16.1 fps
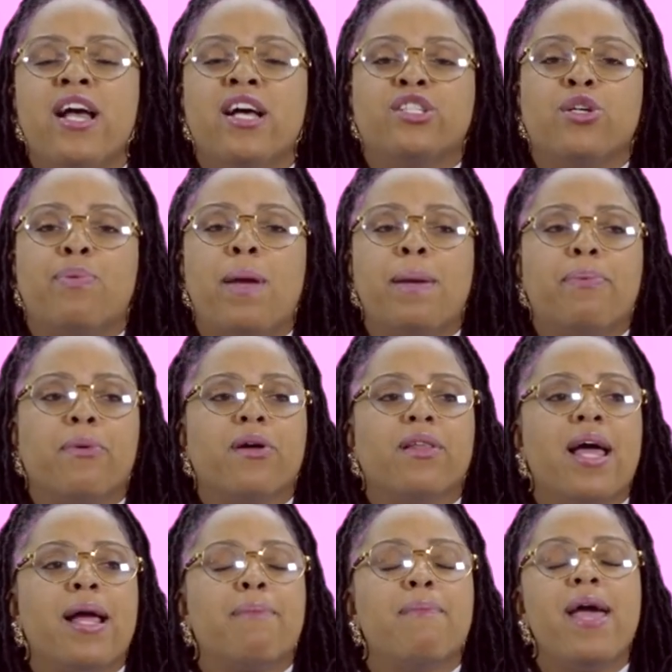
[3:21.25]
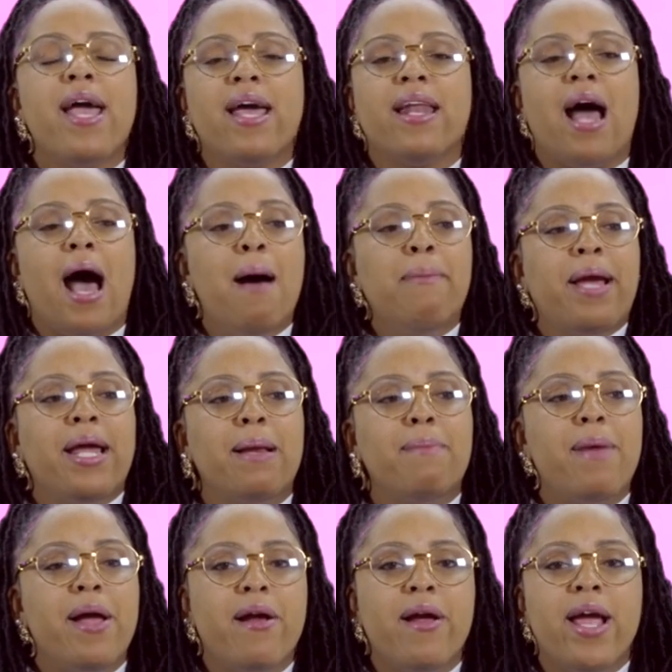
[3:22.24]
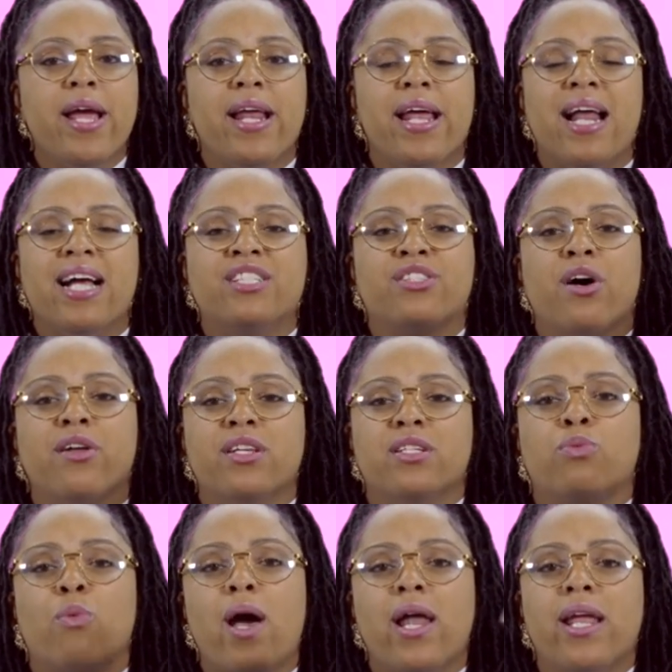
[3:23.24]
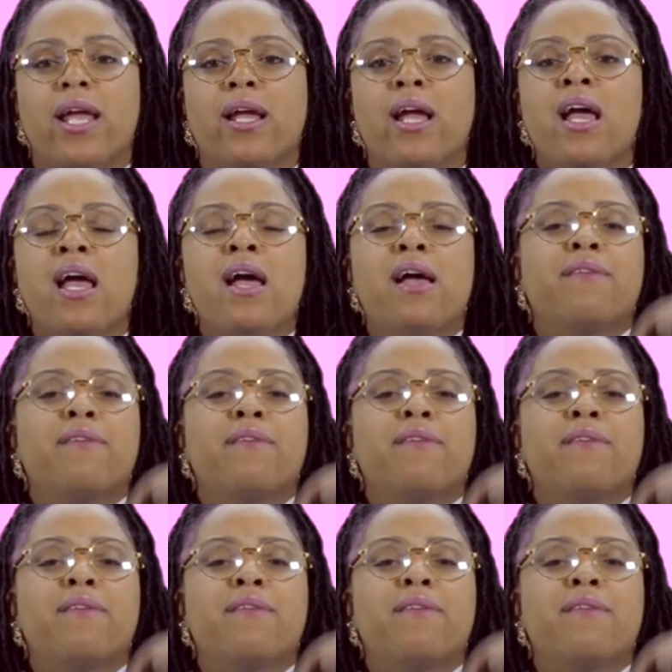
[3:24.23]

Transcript: so people are like, man, I'm getting married and I saw this wedding